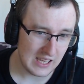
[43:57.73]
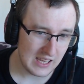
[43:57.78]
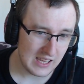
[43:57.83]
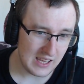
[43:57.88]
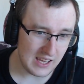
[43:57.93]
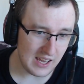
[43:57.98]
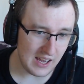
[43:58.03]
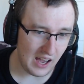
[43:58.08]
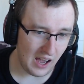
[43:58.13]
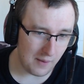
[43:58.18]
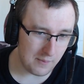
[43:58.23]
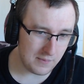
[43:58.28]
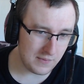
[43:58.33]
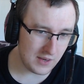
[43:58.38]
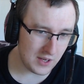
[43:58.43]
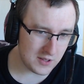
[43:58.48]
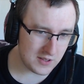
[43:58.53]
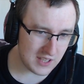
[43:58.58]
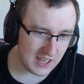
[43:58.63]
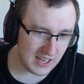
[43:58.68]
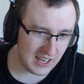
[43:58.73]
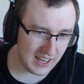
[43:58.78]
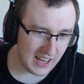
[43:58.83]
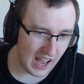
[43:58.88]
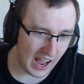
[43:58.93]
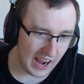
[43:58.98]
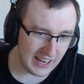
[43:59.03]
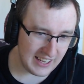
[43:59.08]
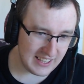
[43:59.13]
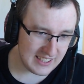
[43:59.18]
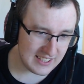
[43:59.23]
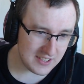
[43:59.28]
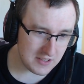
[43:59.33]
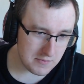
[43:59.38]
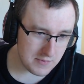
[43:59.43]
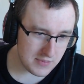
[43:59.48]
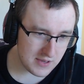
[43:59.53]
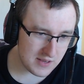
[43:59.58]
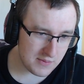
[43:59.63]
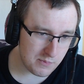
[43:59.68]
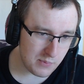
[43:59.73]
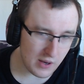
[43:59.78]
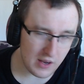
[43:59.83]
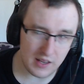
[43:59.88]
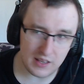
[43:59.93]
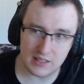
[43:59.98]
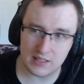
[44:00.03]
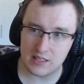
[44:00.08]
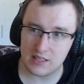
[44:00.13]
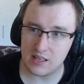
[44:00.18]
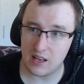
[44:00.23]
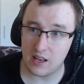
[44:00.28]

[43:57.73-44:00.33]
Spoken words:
Yeah, I'm not getting items, but